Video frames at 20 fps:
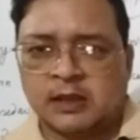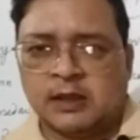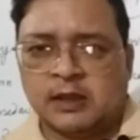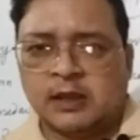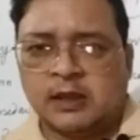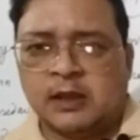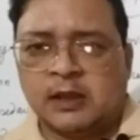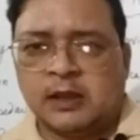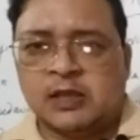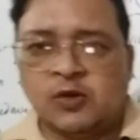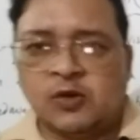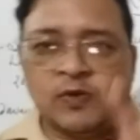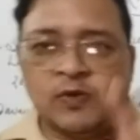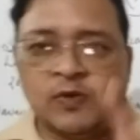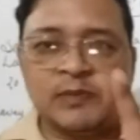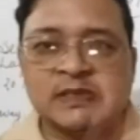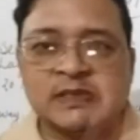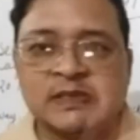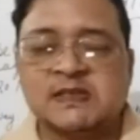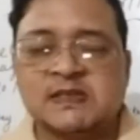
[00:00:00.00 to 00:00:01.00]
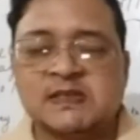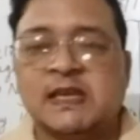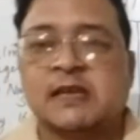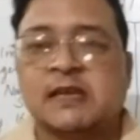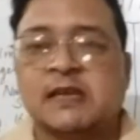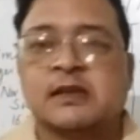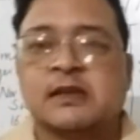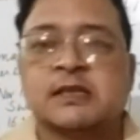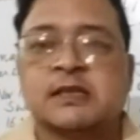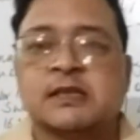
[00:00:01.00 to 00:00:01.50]
You know, one
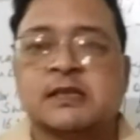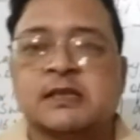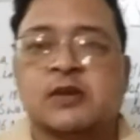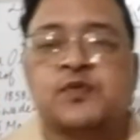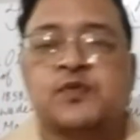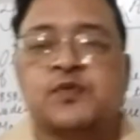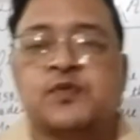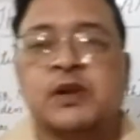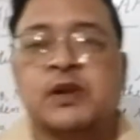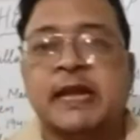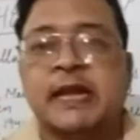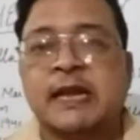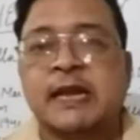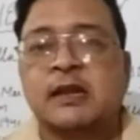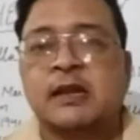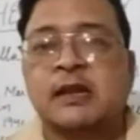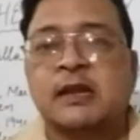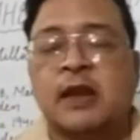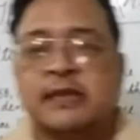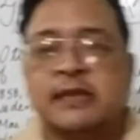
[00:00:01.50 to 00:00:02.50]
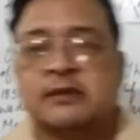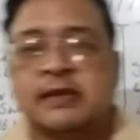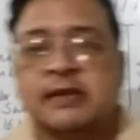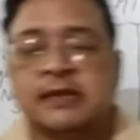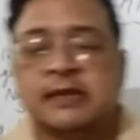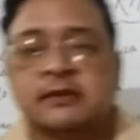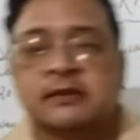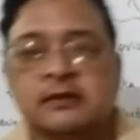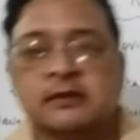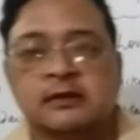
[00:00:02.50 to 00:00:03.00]
mistake the crofter did at night,
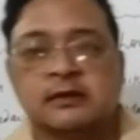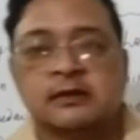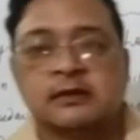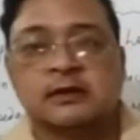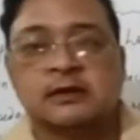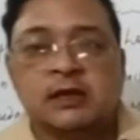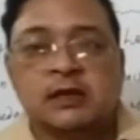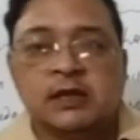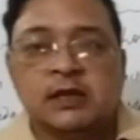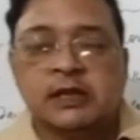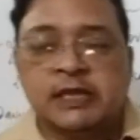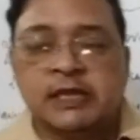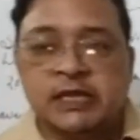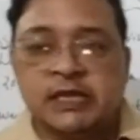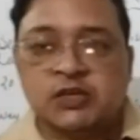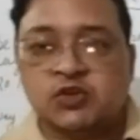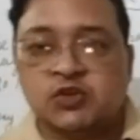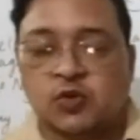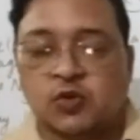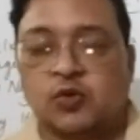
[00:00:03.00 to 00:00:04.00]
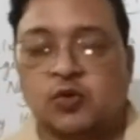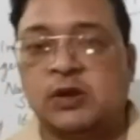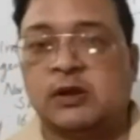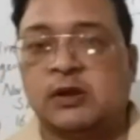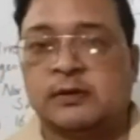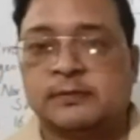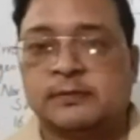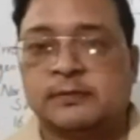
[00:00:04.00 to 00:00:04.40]
that he told